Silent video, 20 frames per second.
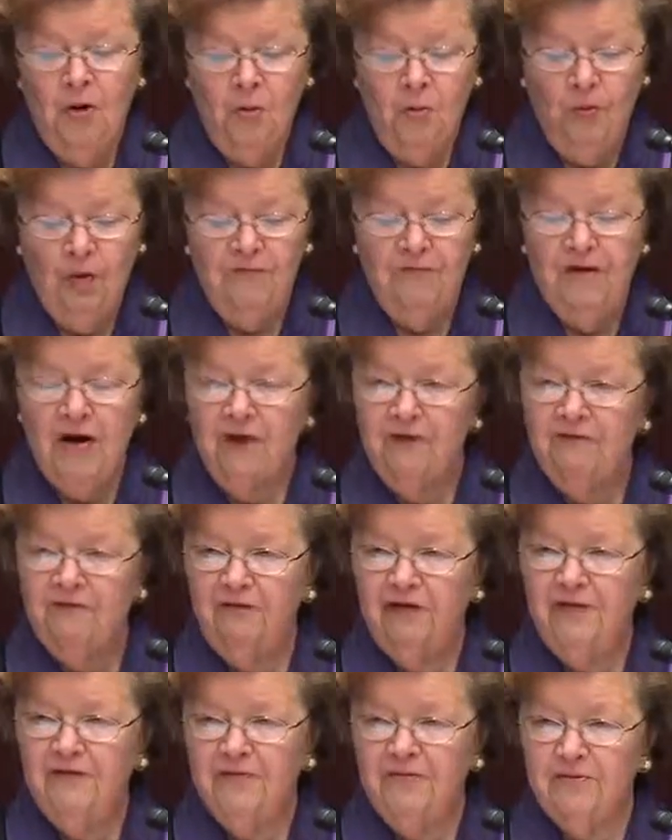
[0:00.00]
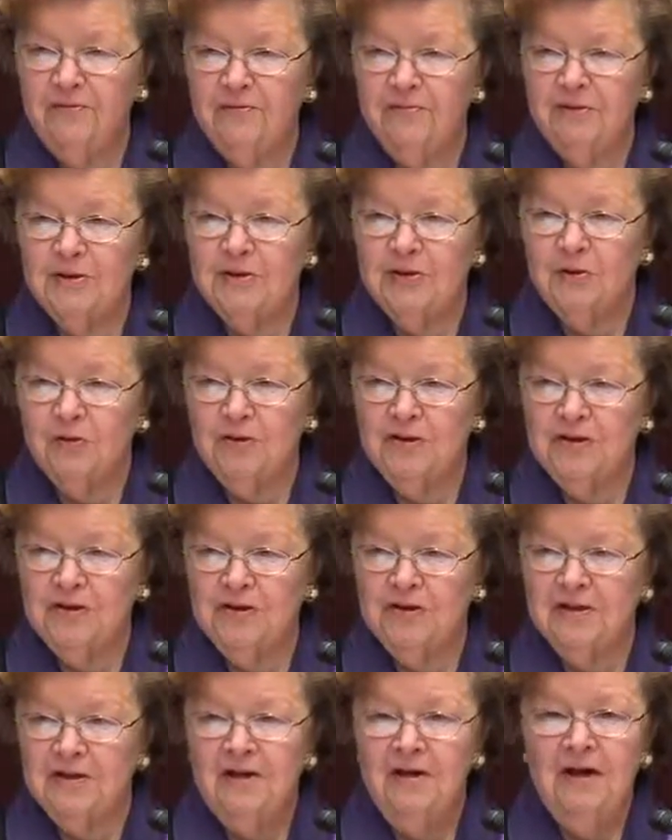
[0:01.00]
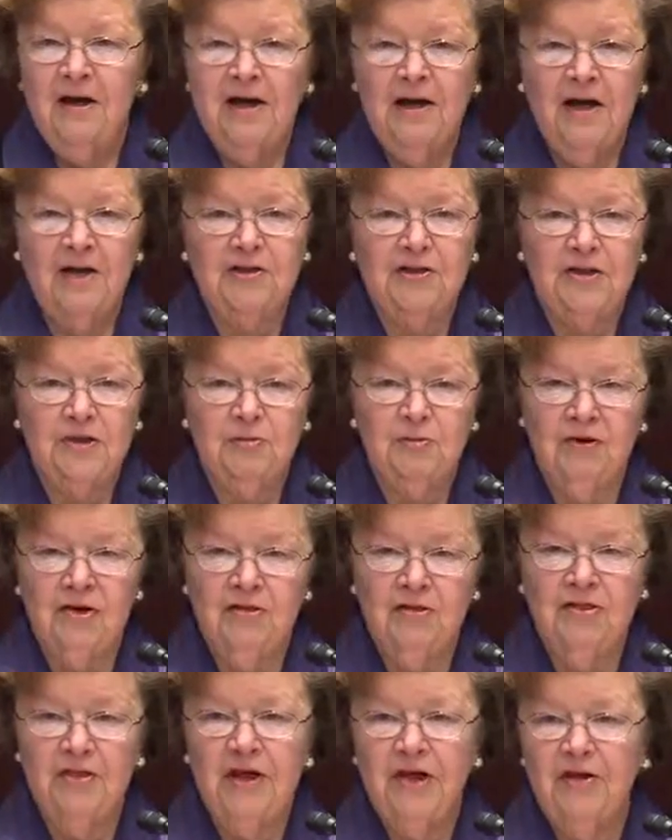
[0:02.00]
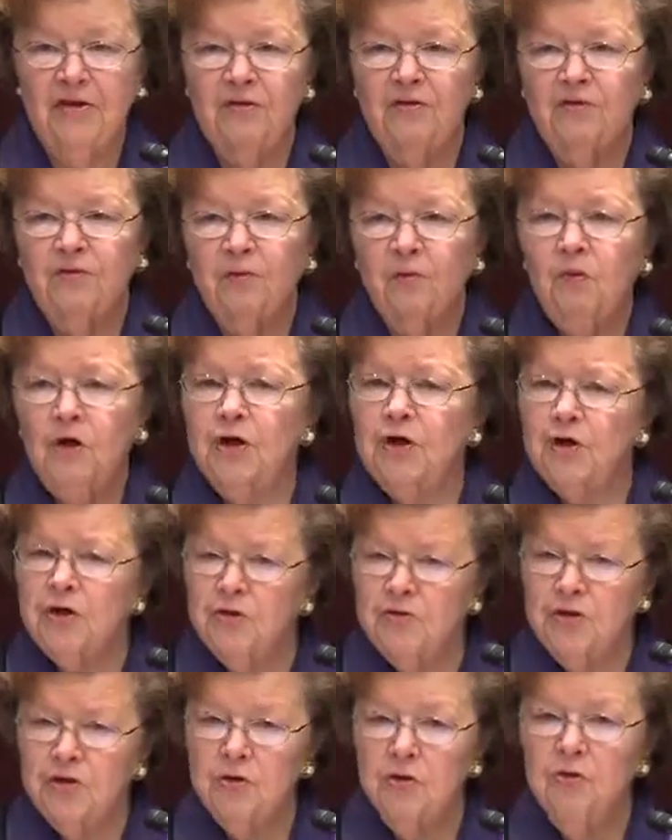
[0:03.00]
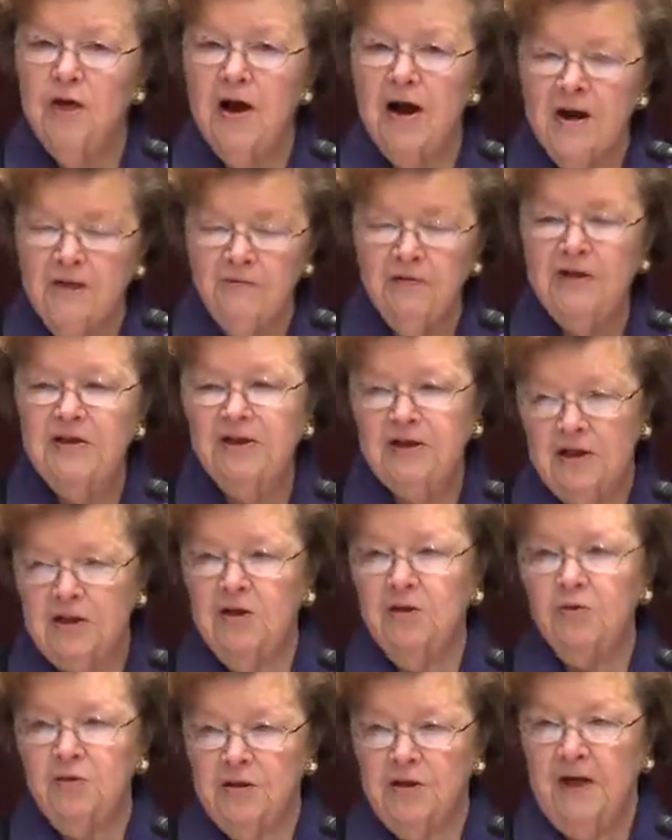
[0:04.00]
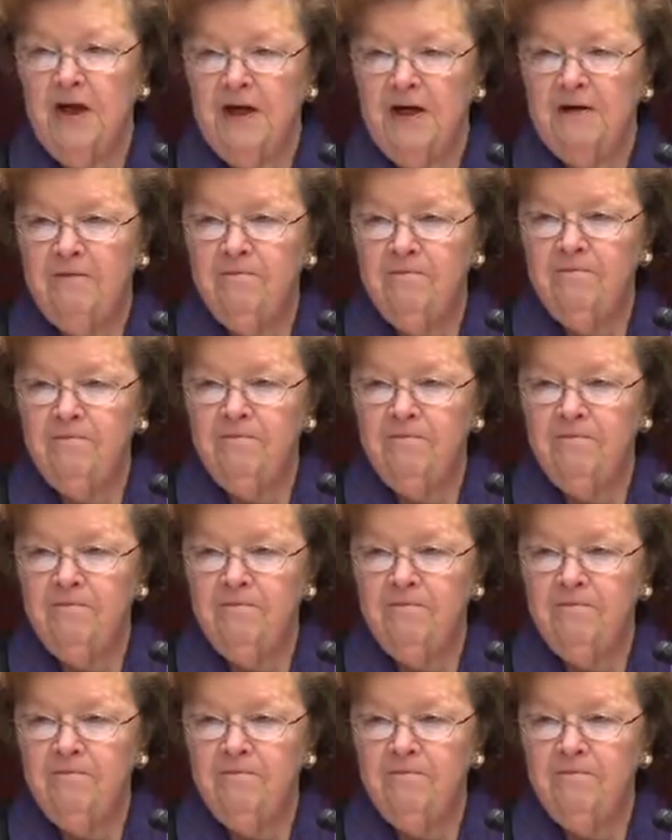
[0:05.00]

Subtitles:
We've got to fight for the resources. And I just want to thank you for what you do every single day,